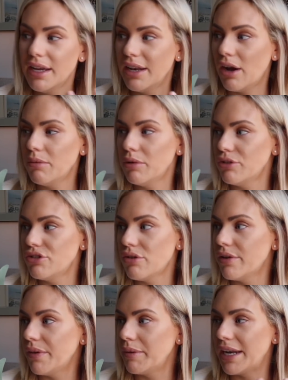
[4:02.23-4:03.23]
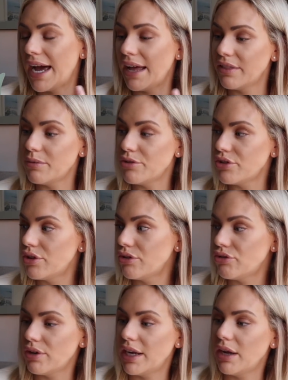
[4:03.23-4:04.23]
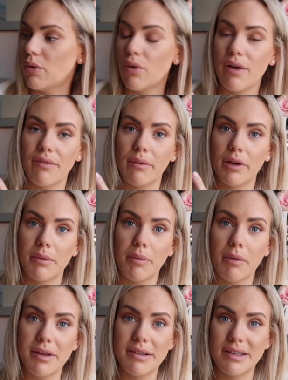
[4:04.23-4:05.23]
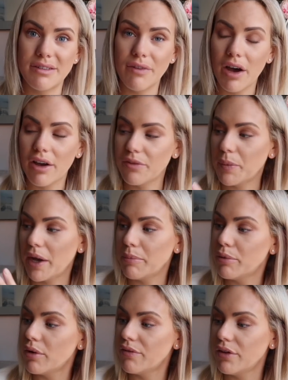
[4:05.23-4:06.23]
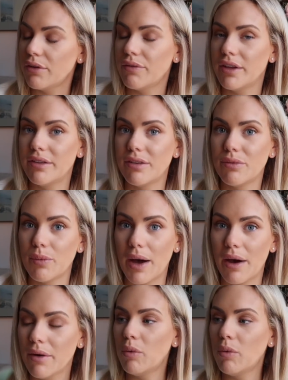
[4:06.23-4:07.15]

Now, I'm not sure if I'm going to add them to the tree or if I'm going to pop these in a vase, but I bought a few of these as well.